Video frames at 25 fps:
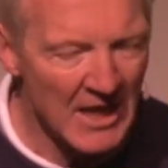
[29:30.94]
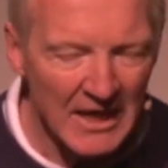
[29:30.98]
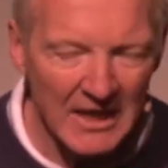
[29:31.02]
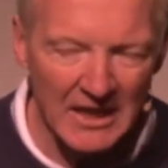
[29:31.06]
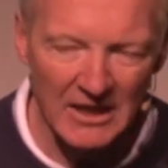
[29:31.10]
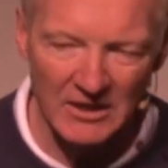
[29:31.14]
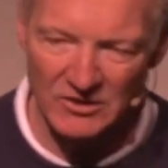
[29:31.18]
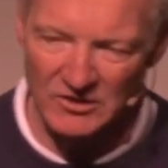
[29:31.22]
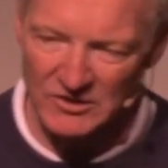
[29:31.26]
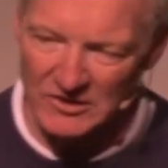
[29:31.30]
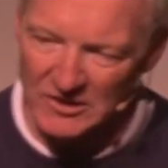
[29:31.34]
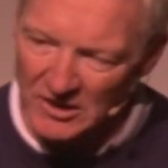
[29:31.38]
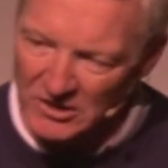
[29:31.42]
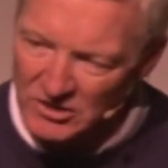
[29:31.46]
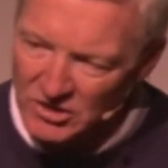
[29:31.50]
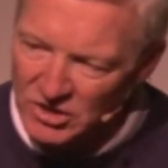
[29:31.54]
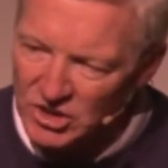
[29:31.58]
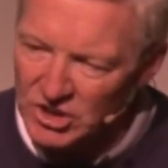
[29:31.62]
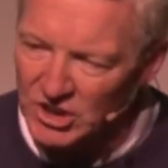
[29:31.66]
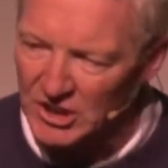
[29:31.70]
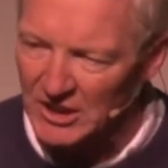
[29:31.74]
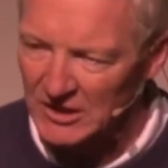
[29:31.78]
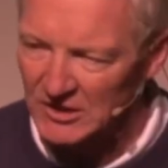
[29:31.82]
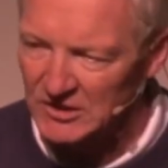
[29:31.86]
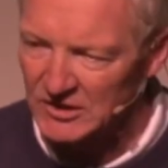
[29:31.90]
He is the
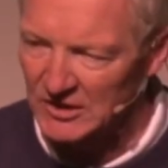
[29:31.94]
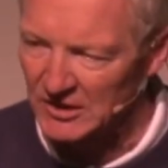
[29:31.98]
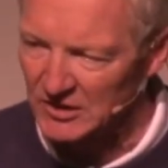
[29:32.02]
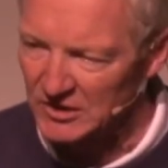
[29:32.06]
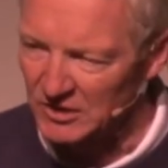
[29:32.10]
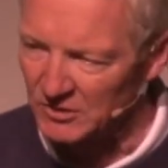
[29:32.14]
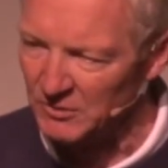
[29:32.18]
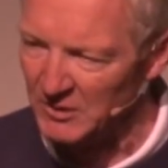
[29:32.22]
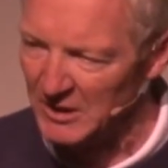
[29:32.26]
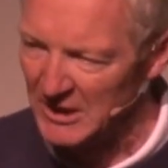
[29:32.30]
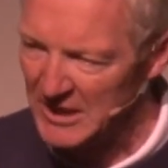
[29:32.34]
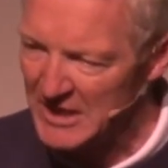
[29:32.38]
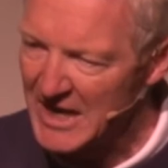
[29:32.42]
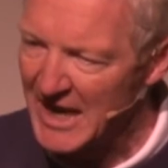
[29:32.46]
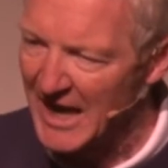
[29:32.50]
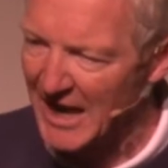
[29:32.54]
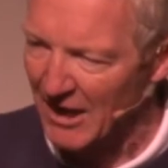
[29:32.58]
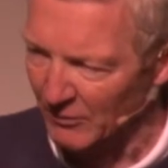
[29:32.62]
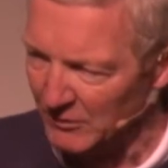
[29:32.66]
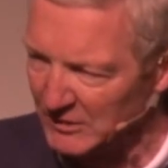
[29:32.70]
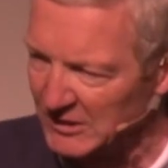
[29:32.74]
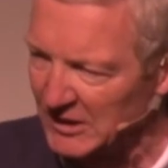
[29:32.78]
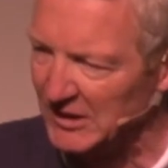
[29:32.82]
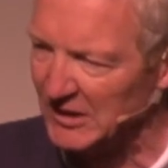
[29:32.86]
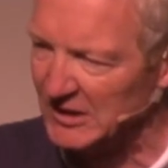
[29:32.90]
Jesus who
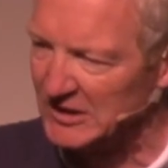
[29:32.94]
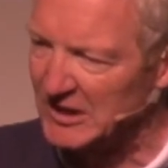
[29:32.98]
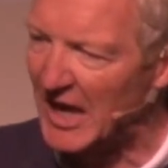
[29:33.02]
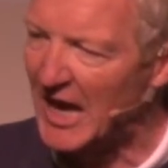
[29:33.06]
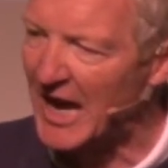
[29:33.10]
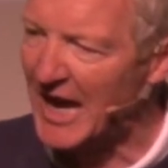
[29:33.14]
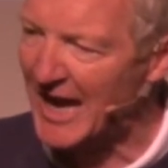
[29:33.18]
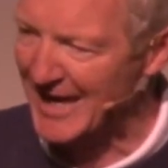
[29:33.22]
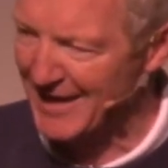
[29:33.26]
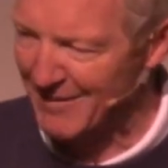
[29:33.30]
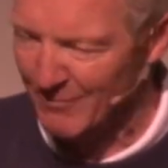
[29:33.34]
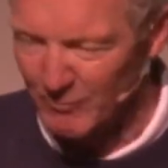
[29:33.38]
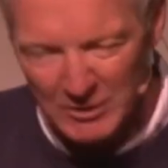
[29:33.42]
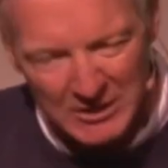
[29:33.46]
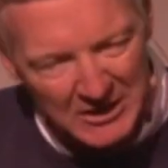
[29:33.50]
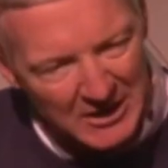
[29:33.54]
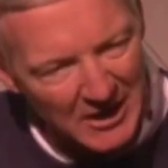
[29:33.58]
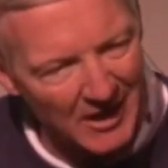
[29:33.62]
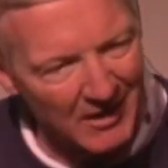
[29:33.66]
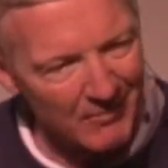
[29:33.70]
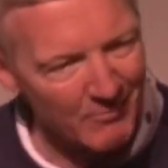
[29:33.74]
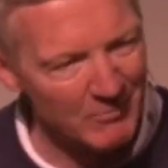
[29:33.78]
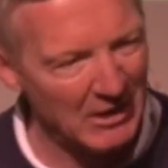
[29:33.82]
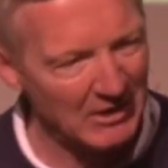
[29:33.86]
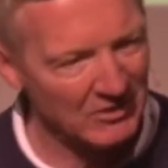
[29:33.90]
announces, I am
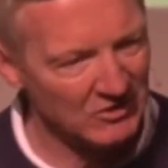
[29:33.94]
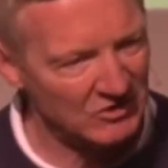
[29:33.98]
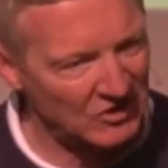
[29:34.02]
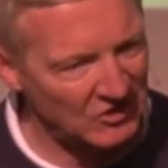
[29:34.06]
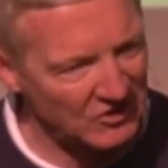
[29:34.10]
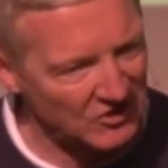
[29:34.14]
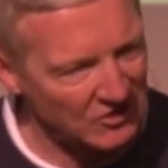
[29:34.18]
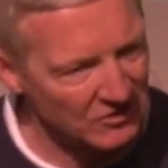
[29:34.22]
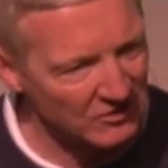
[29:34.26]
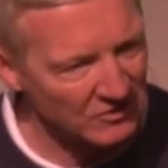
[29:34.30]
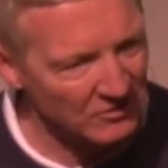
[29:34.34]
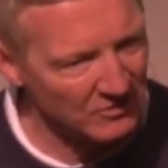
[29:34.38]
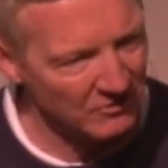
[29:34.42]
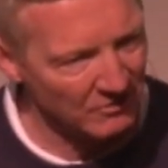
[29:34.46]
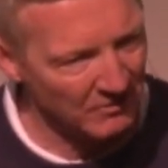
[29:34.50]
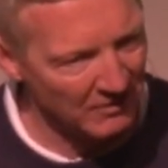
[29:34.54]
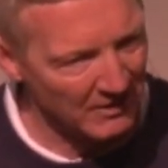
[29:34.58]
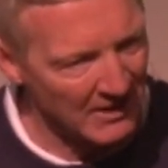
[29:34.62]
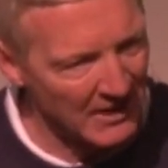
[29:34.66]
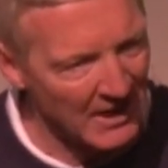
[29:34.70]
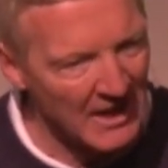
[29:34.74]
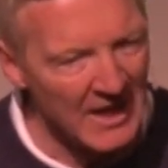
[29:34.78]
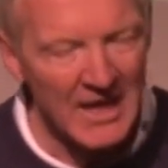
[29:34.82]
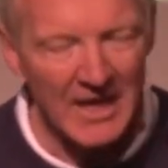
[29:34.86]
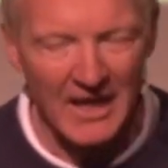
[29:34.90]
coming
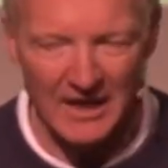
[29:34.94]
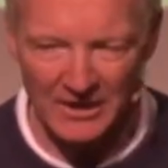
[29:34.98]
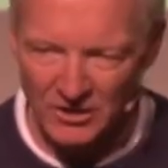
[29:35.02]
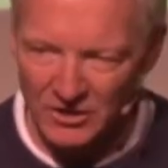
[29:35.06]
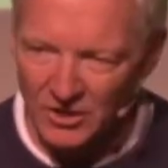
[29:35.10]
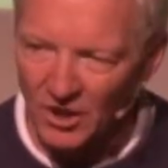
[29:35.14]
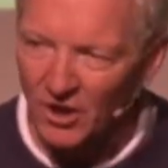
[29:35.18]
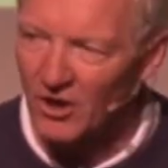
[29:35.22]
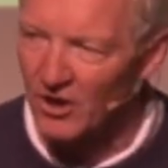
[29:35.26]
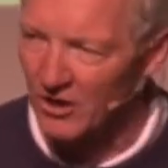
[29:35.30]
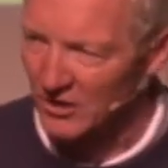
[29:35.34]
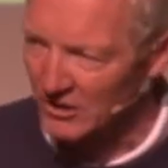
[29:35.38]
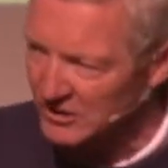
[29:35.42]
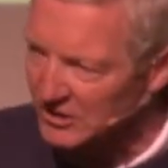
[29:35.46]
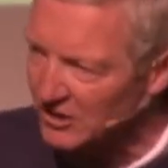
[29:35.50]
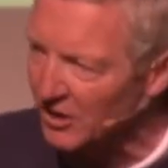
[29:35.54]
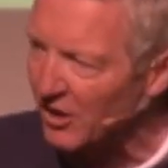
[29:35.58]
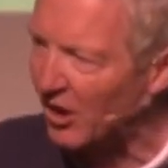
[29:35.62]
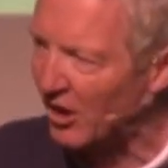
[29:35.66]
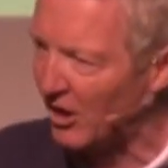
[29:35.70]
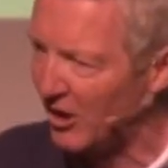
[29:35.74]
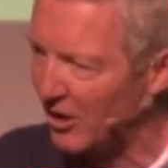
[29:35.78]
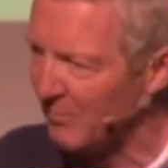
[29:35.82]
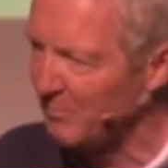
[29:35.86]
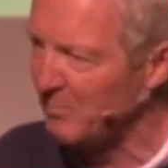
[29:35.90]
soon, and calls
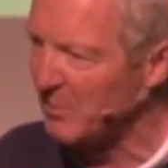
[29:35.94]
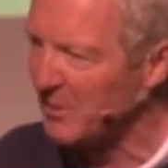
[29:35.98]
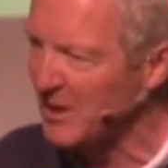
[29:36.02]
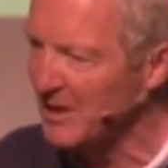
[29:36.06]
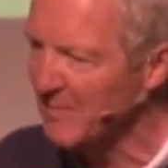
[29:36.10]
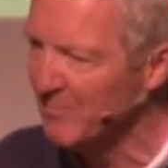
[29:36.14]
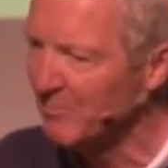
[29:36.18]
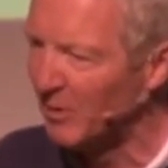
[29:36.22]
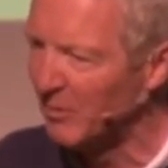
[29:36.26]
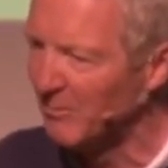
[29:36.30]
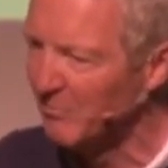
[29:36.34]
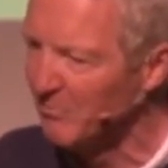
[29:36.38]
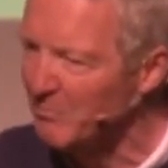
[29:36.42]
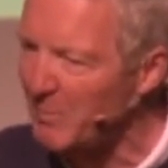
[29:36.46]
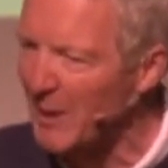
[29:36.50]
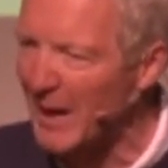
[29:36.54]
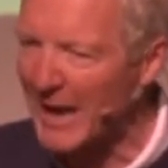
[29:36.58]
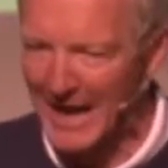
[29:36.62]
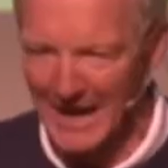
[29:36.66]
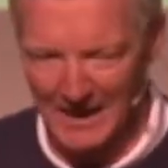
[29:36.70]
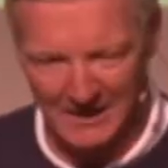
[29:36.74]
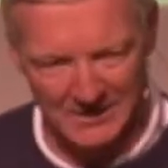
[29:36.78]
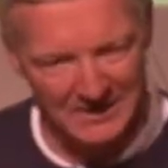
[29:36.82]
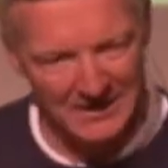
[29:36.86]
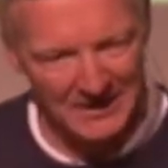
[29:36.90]
all people
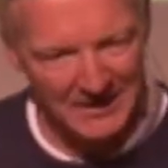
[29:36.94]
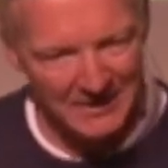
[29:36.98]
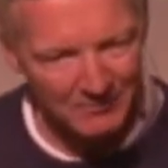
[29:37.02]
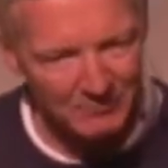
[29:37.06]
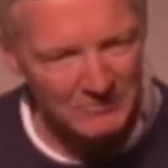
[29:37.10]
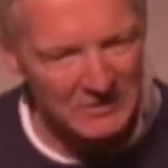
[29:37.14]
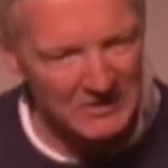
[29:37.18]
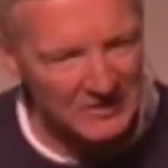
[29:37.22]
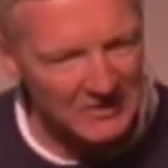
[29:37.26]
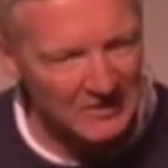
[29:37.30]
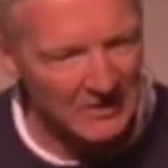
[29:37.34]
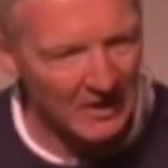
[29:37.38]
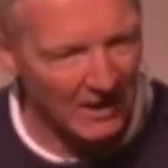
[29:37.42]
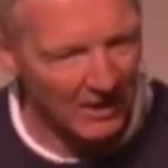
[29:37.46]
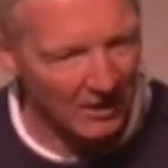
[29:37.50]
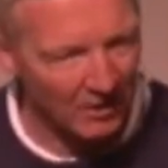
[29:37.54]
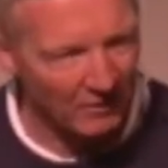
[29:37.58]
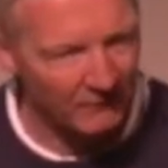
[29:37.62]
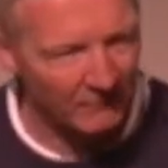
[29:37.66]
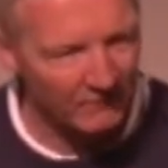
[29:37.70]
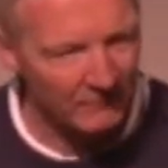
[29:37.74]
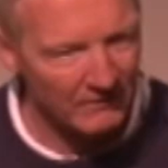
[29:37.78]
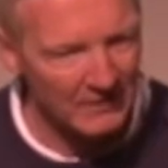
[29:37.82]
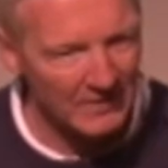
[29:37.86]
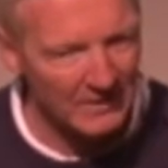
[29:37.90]
back to
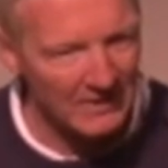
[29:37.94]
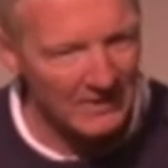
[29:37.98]
himself.